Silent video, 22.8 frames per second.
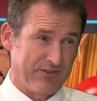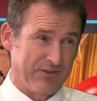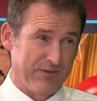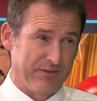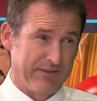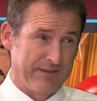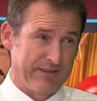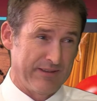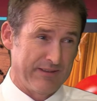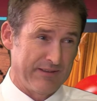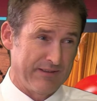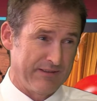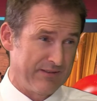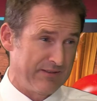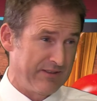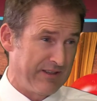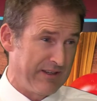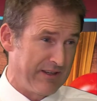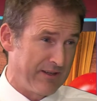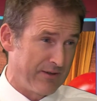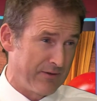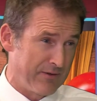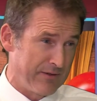on the
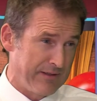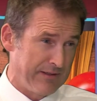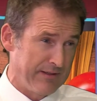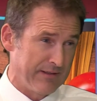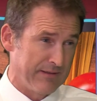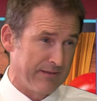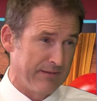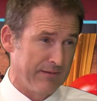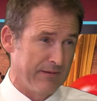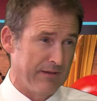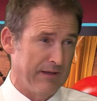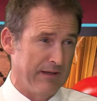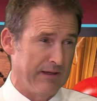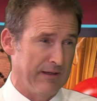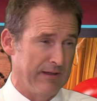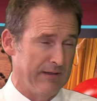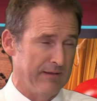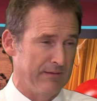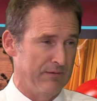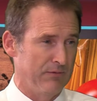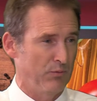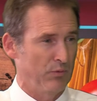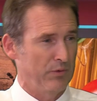dairy,
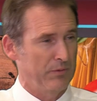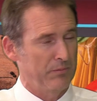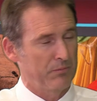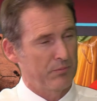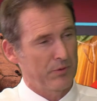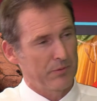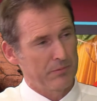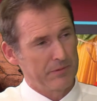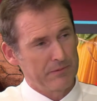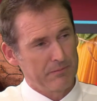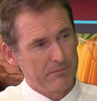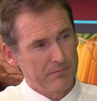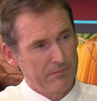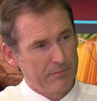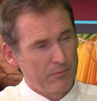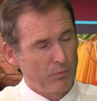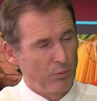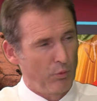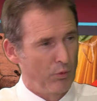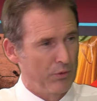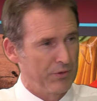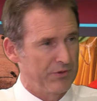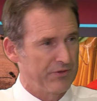and we probably
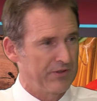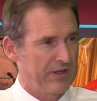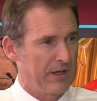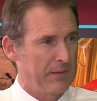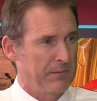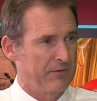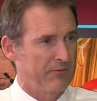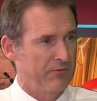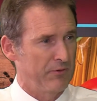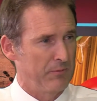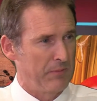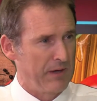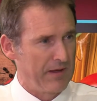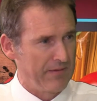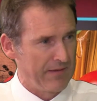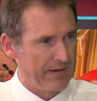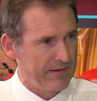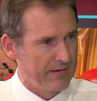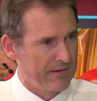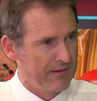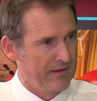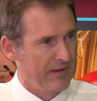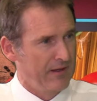water's coming from
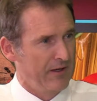other